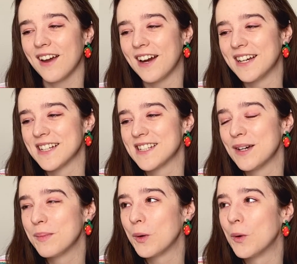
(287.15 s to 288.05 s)
All right, next
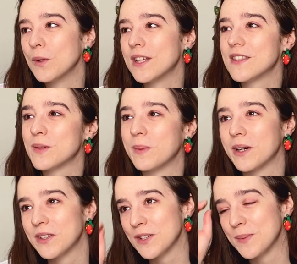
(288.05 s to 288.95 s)
up, holding this
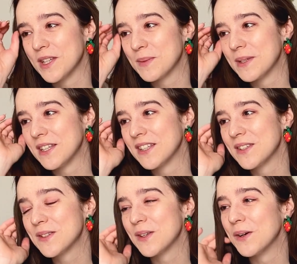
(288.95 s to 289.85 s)
book just makes me
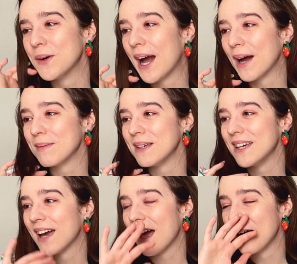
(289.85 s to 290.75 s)
so
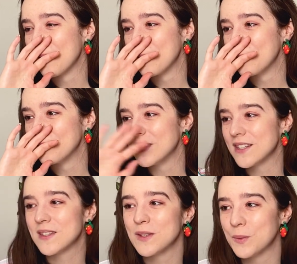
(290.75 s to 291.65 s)
happy.
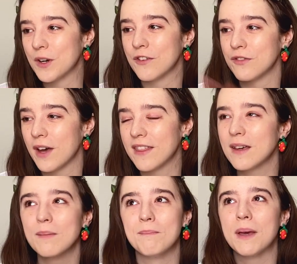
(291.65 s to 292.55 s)
This is one of, I
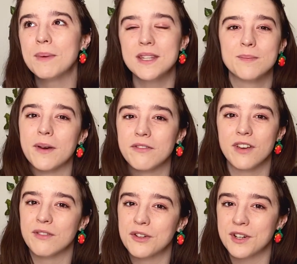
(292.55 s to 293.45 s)
think maybe it's my
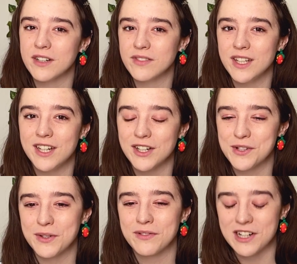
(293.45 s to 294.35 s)
favorite read of the year
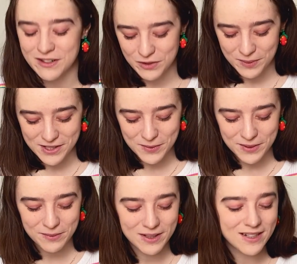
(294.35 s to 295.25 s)
so far of
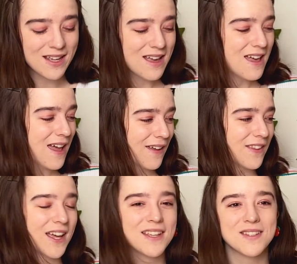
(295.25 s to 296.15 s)
2021, and
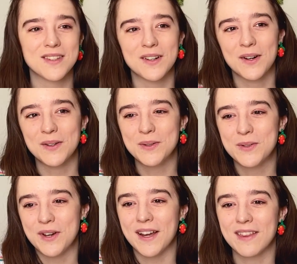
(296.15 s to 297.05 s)
that is The Girl Who
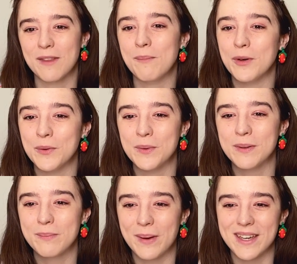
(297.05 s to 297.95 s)
Drank the
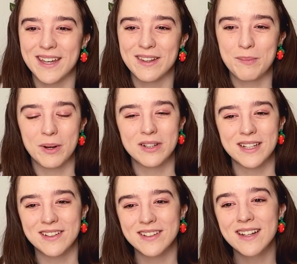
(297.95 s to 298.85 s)
Moon by Kelly
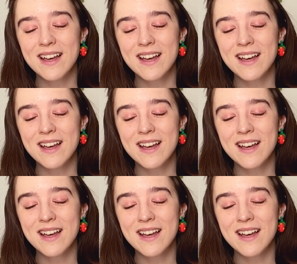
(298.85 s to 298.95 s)
Barnhill.